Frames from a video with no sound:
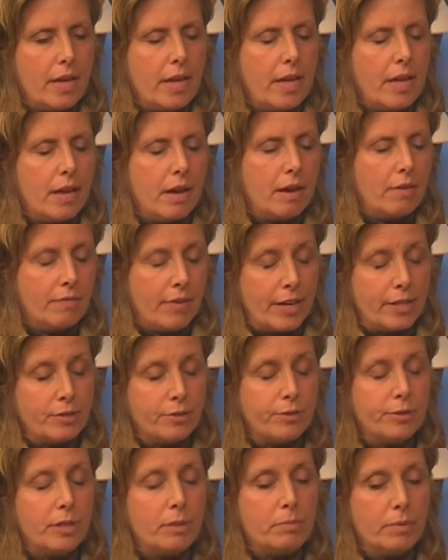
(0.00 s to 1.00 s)
if I
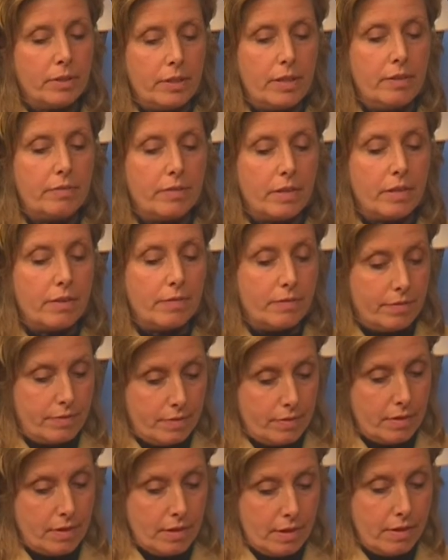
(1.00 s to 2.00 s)
truly believed,
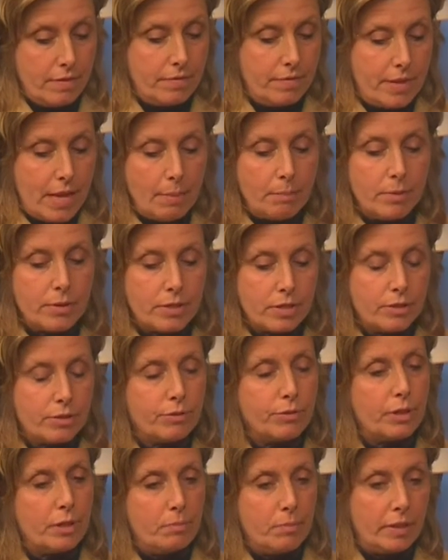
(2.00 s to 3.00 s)
if that person
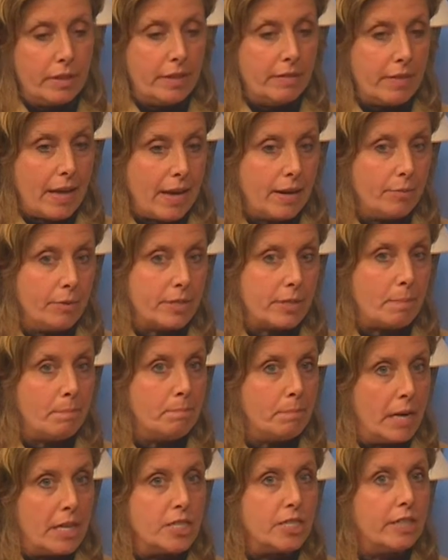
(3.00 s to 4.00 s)
truly believed that it was a
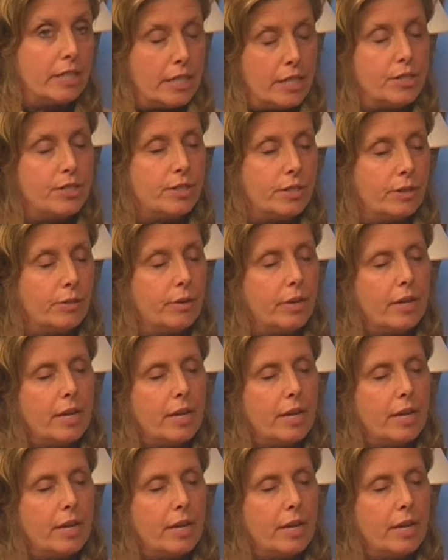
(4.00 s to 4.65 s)
budget issue,